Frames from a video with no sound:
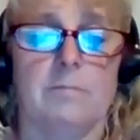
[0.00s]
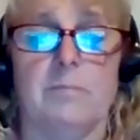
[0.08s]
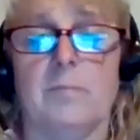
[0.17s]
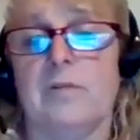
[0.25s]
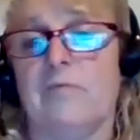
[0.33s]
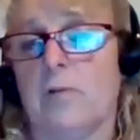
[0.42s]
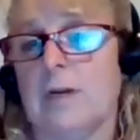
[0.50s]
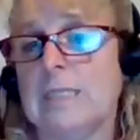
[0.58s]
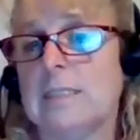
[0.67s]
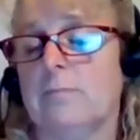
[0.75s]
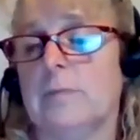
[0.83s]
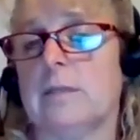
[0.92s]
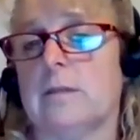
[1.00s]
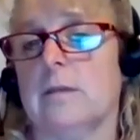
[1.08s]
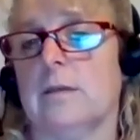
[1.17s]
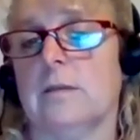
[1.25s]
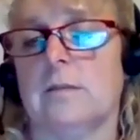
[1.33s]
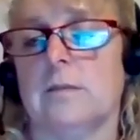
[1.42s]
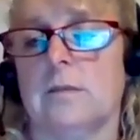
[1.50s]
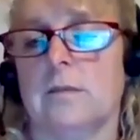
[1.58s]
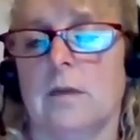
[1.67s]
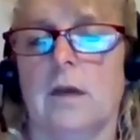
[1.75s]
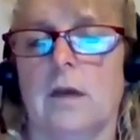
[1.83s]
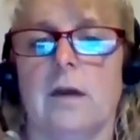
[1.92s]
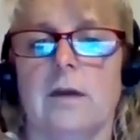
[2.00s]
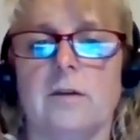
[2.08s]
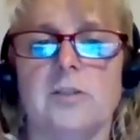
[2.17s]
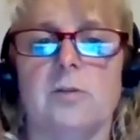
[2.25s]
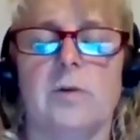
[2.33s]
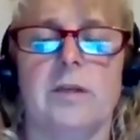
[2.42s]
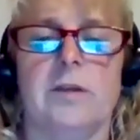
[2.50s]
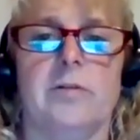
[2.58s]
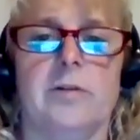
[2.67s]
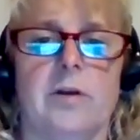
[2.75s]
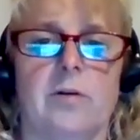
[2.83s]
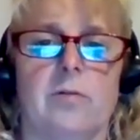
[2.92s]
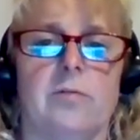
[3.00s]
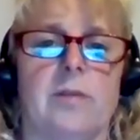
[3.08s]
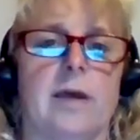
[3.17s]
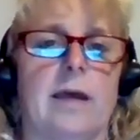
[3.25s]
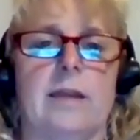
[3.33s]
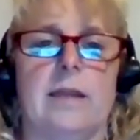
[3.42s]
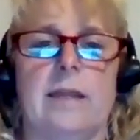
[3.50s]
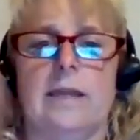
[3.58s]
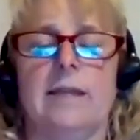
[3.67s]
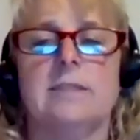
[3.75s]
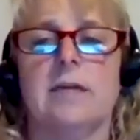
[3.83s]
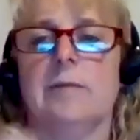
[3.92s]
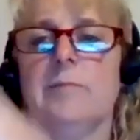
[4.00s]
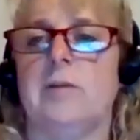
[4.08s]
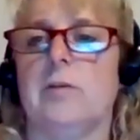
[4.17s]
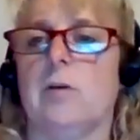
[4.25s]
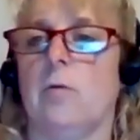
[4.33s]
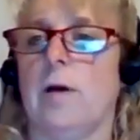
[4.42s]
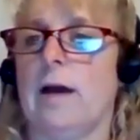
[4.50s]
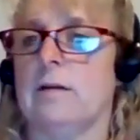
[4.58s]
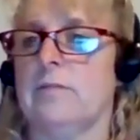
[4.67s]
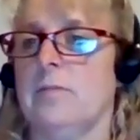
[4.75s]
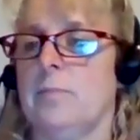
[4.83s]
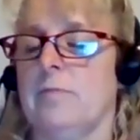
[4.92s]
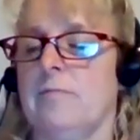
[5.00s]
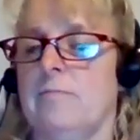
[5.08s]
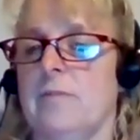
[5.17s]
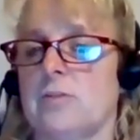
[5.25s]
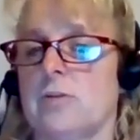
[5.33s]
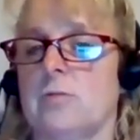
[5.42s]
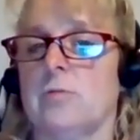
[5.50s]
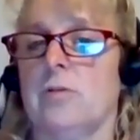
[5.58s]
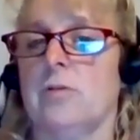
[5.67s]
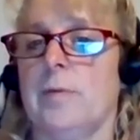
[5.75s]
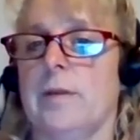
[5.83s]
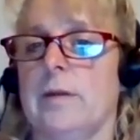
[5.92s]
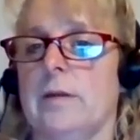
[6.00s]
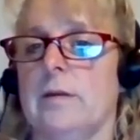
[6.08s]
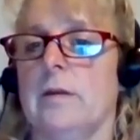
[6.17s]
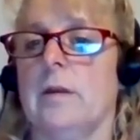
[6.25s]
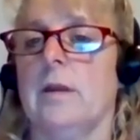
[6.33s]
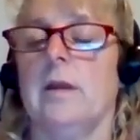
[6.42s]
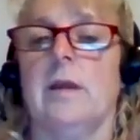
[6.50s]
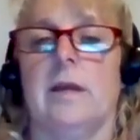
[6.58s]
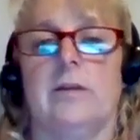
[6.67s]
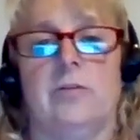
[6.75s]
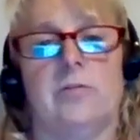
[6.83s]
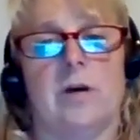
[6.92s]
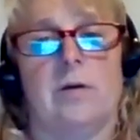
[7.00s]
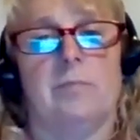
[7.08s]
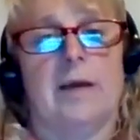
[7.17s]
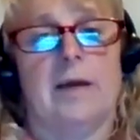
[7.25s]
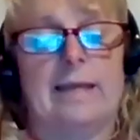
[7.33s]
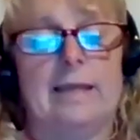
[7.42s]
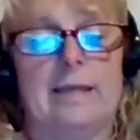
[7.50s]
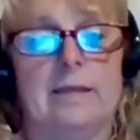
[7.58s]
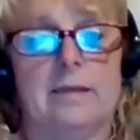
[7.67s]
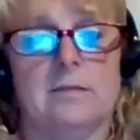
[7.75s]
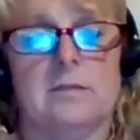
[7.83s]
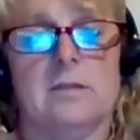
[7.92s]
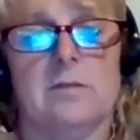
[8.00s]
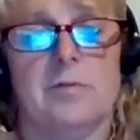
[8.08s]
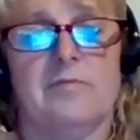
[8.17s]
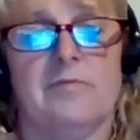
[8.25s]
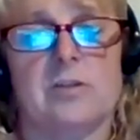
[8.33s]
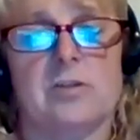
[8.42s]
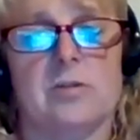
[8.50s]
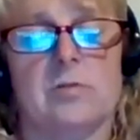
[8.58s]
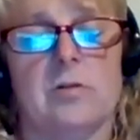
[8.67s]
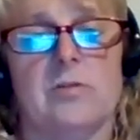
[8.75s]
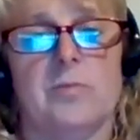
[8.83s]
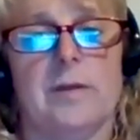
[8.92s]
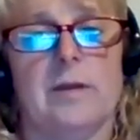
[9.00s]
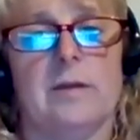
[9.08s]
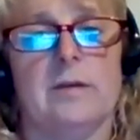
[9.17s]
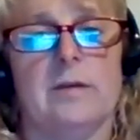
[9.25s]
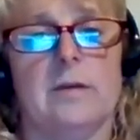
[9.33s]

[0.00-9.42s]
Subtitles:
before I submit this, I also want you to know that anytime that you go out of the professional growth plan and you come back into the professional growth plan,